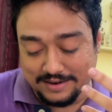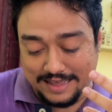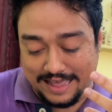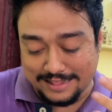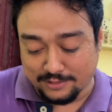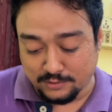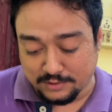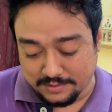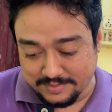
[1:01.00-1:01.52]

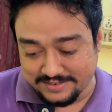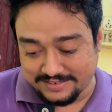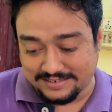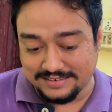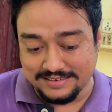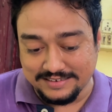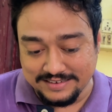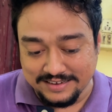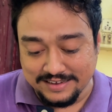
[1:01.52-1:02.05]
etota
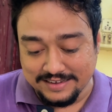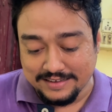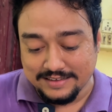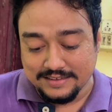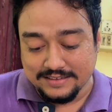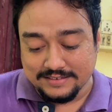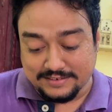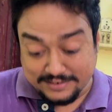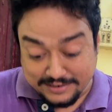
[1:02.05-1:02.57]
beshi
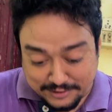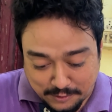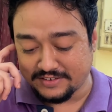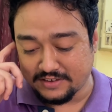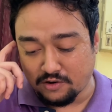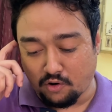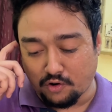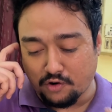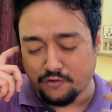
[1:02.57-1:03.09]
chilo.
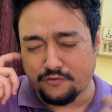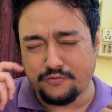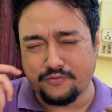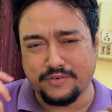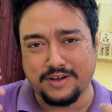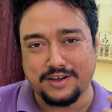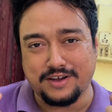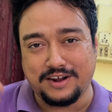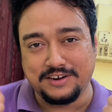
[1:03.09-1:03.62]
Lot of
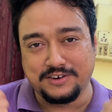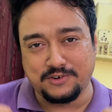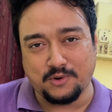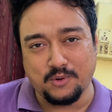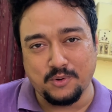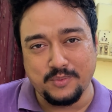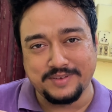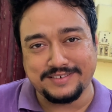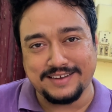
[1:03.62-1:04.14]
control
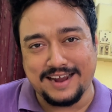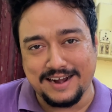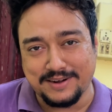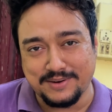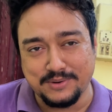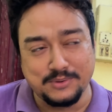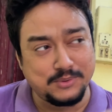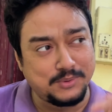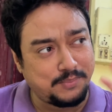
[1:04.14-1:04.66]
which I had to
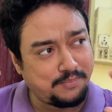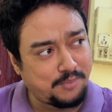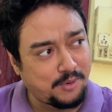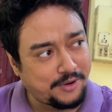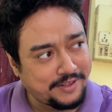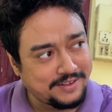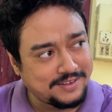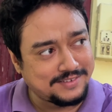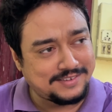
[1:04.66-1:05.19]
do, putting
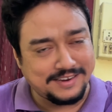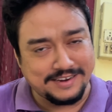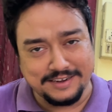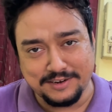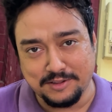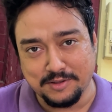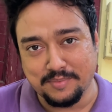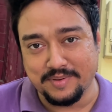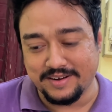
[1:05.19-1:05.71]
aside the
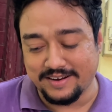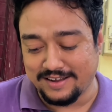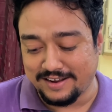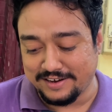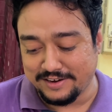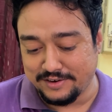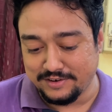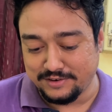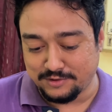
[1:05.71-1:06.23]

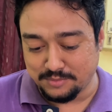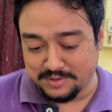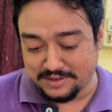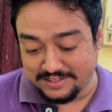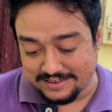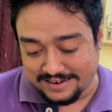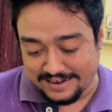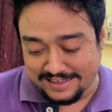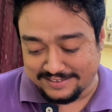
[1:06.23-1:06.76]
biryani to be the
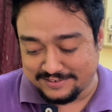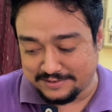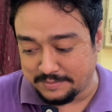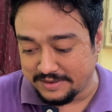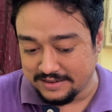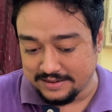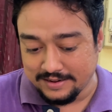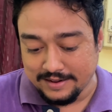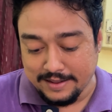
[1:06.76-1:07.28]
next meal,
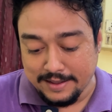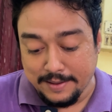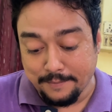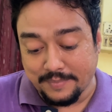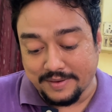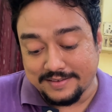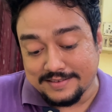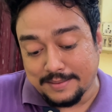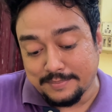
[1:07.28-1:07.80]
because
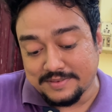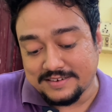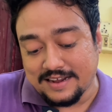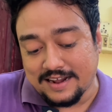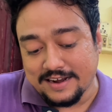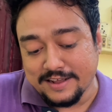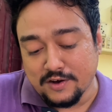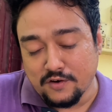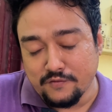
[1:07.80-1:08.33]
I'm
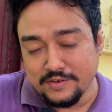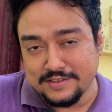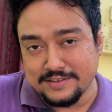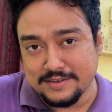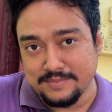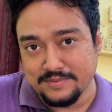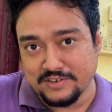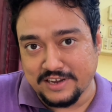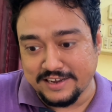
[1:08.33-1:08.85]
starting off with some
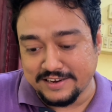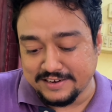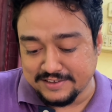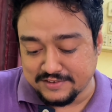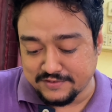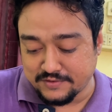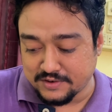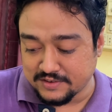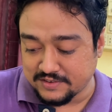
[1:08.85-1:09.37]
Chinese
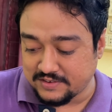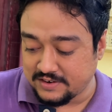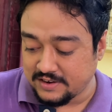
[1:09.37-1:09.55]
first.